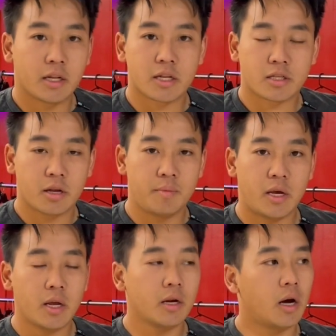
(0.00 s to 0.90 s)
that's gonna be
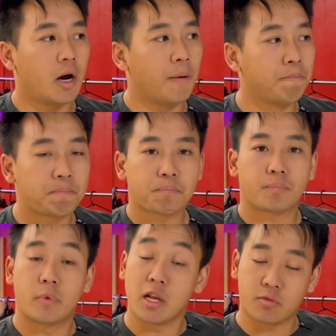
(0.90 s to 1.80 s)
it.
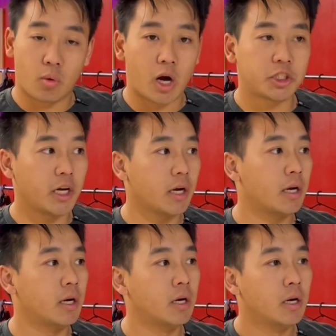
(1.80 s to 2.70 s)
Thanks for watching.
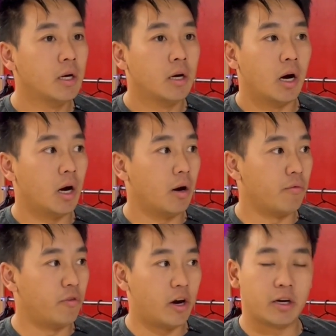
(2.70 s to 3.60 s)

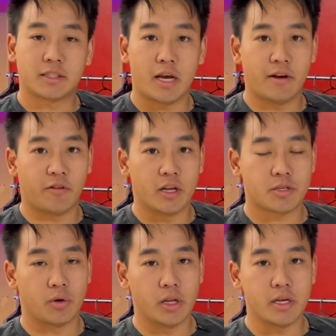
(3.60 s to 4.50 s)
Very excited for this
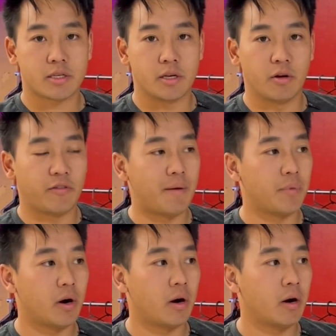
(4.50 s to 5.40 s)
release in
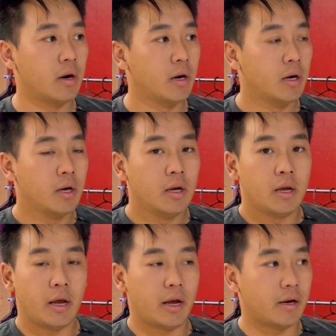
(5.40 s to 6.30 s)
November,
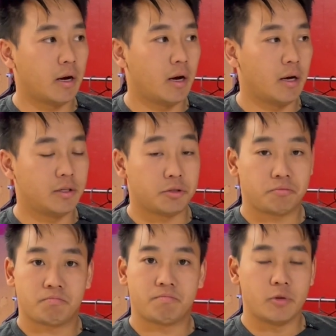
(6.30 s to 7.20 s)
and
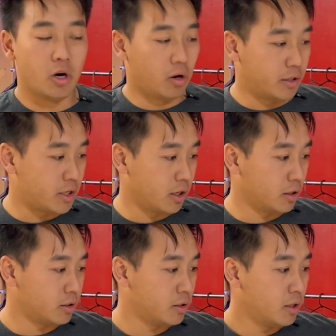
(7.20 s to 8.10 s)
you know, until
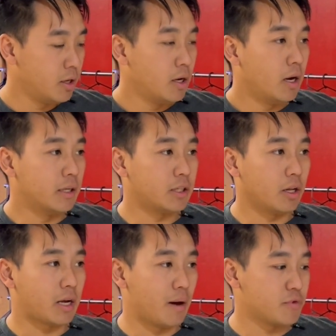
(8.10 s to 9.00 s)

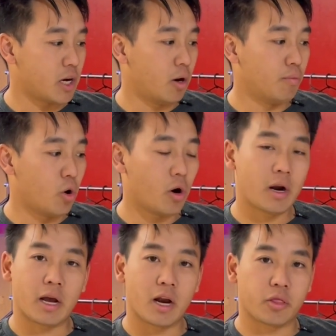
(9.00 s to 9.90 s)
it comes out more and
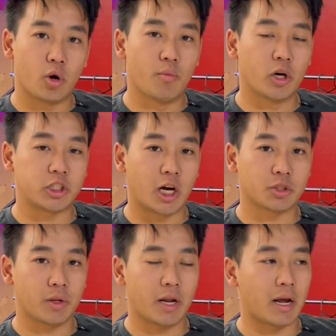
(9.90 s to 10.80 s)
I gotta throw more shots
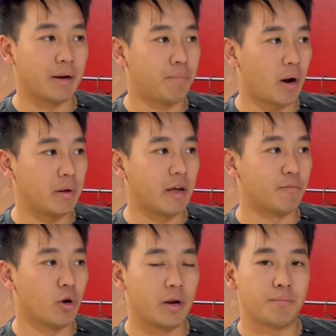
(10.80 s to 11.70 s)
with it, I can probably give
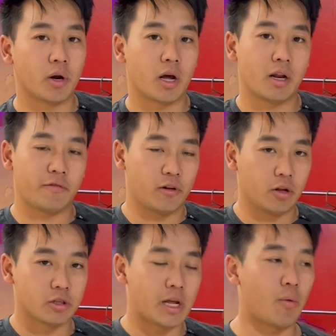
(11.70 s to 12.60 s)
more input on it for
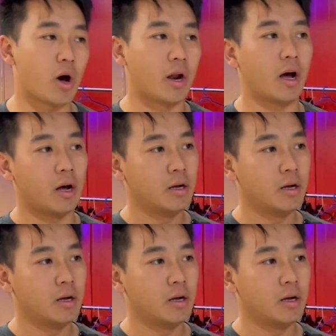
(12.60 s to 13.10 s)
those that wanna